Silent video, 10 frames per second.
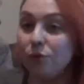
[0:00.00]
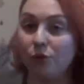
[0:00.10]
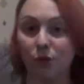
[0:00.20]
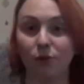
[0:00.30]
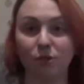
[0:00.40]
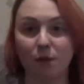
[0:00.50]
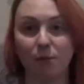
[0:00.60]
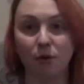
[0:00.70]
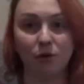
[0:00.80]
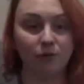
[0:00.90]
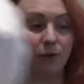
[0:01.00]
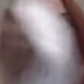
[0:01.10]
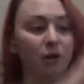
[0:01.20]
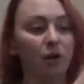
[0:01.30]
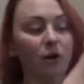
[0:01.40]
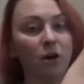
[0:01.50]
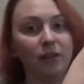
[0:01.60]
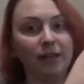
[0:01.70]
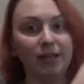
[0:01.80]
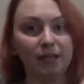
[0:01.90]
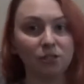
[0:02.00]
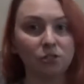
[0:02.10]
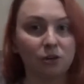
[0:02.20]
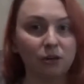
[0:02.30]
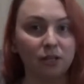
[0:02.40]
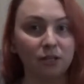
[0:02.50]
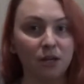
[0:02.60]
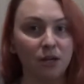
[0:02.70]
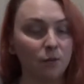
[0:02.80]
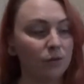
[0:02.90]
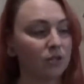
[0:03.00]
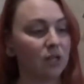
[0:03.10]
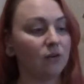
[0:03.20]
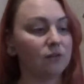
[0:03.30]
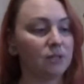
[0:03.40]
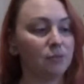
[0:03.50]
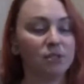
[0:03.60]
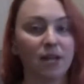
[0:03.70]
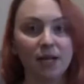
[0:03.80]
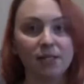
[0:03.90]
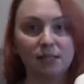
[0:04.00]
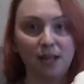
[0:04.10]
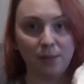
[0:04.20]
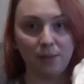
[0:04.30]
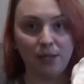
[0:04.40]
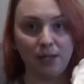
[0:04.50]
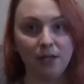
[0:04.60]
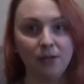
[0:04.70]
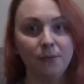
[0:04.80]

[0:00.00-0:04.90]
use a microfiber liner on the inside, which then obviously protects the nappy